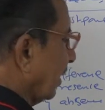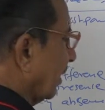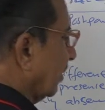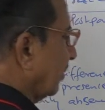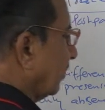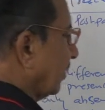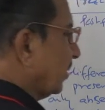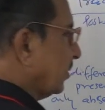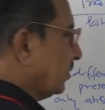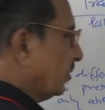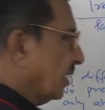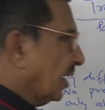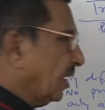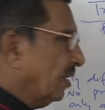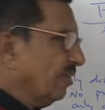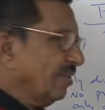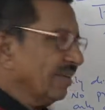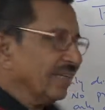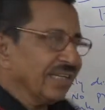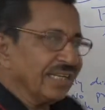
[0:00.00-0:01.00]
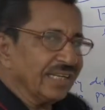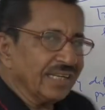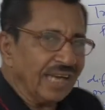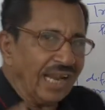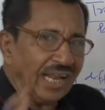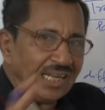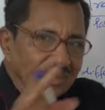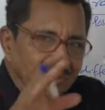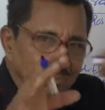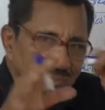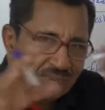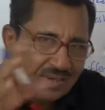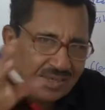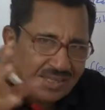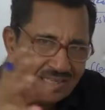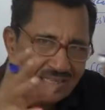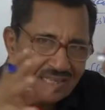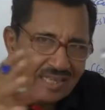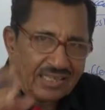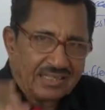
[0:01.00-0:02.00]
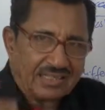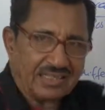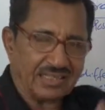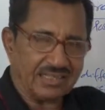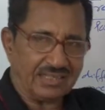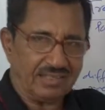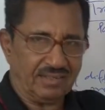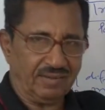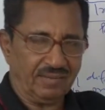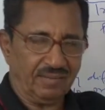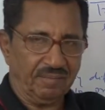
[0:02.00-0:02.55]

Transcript: Because you cannot grasp anything as such.